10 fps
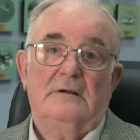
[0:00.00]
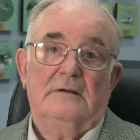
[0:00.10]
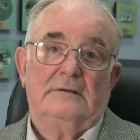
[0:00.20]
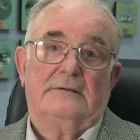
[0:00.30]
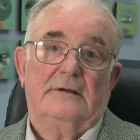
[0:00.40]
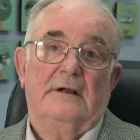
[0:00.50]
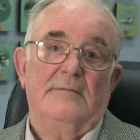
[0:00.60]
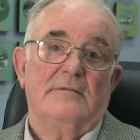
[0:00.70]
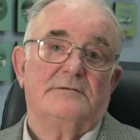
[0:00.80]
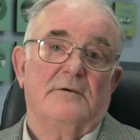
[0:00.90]
at
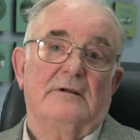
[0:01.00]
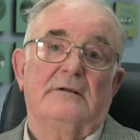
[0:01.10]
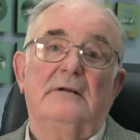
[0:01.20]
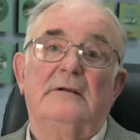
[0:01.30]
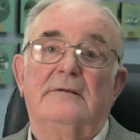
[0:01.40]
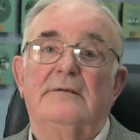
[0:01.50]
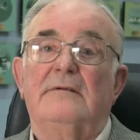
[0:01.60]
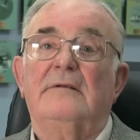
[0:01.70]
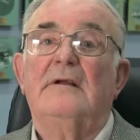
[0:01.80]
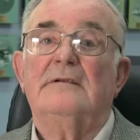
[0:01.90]
Hemswell and
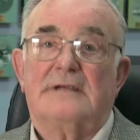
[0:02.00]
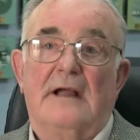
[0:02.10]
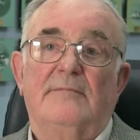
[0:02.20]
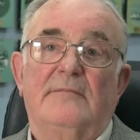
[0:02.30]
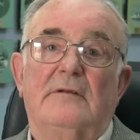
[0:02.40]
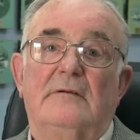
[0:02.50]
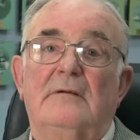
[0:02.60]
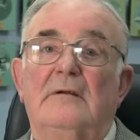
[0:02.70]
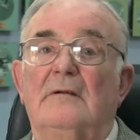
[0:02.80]
Scampton.